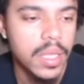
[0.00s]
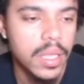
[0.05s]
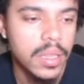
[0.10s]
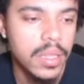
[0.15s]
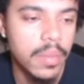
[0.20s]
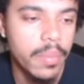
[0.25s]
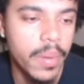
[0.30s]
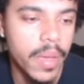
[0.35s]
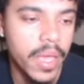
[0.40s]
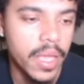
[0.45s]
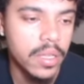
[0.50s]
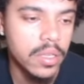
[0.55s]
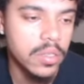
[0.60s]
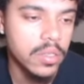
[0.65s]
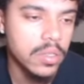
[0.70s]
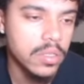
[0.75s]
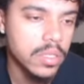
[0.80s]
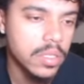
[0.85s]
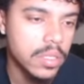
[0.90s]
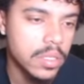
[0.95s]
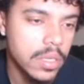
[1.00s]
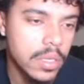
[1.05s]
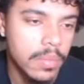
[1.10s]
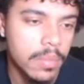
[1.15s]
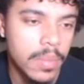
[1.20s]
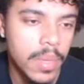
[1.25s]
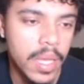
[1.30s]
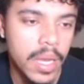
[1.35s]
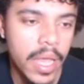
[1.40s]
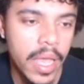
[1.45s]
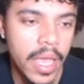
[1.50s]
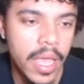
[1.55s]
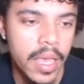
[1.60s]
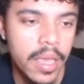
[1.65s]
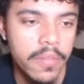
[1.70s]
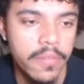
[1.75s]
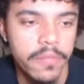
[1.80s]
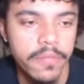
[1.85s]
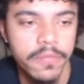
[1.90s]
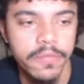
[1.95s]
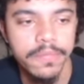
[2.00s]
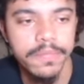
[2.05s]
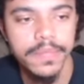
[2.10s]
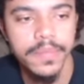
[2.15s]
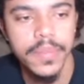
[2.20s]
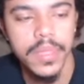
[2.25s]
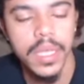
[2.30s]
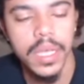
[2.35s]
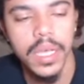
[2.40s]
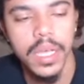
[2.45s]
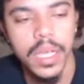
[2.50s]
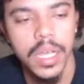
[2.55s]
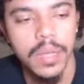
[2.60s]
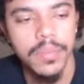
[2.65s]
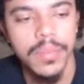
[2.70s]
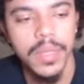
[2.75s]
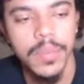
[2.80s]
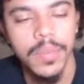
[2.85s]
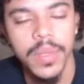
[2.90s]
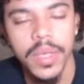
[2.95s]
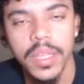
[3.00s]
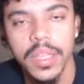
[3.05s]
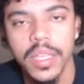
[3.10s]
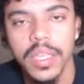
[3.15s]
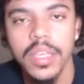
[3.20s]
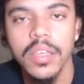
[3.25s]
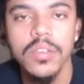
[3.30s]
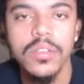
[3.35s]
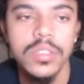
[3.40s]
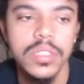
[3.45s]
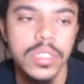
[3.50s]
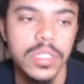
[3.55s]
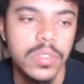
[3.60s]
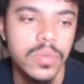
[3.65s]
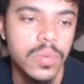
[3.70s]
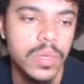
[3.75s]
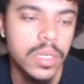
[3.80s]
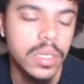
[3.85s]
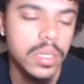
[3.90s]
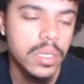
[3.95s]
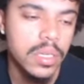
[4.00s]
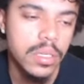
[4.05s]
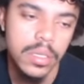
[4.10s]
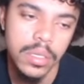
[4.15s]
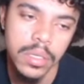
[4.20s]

The Bengals, mid-AF, they play the Eagles this week.